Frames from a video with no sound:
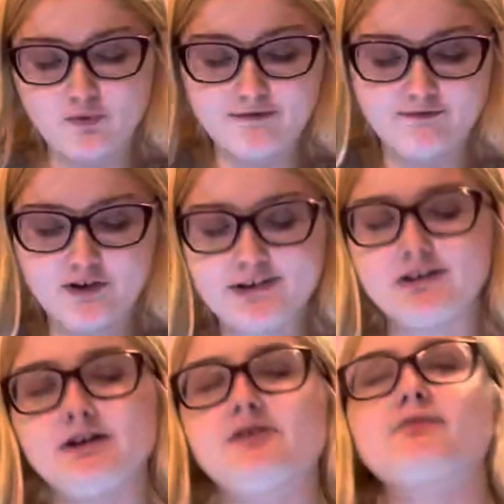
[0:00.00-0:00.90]
referring
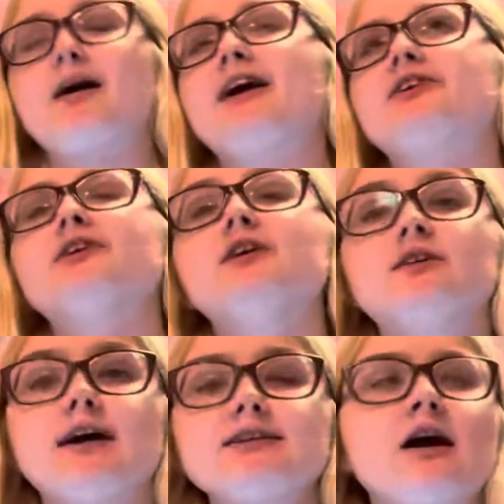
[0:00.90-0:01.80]
to Harry Potter.
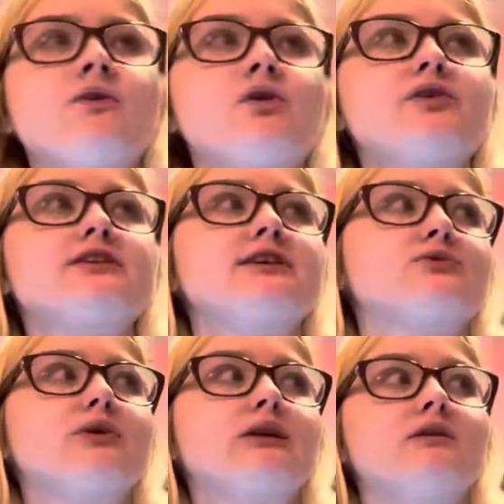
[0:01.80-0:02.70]
That's how it always is
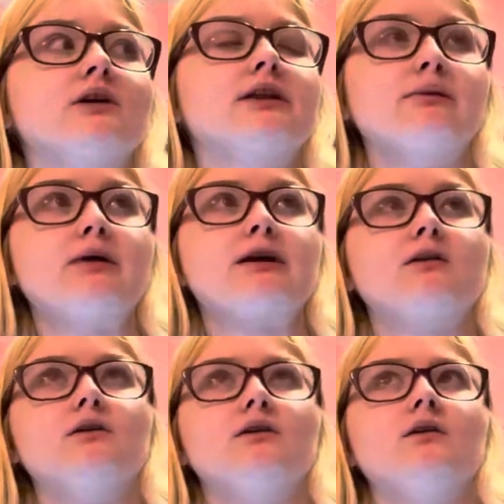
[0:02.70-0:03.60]
when they make
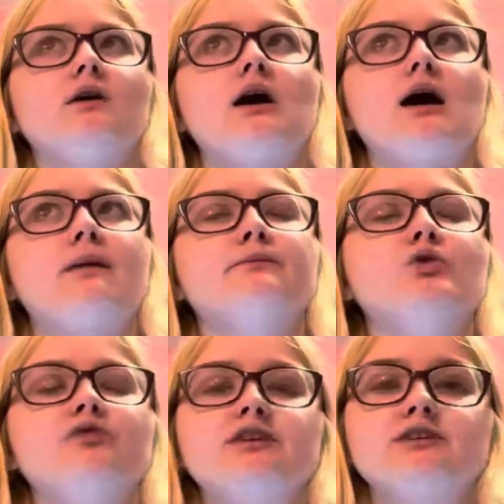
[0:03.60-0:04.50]

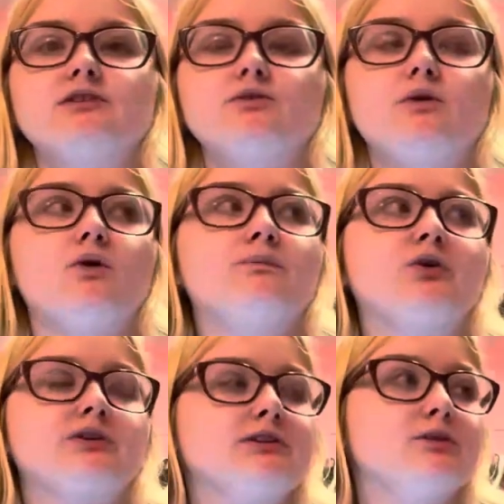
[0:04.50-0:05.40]
movies and or
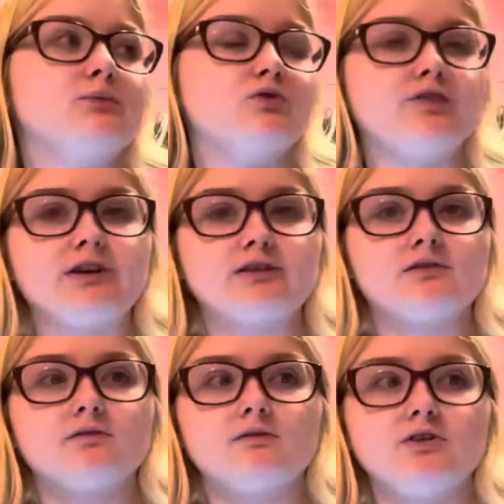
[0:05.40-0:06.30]
books into movies.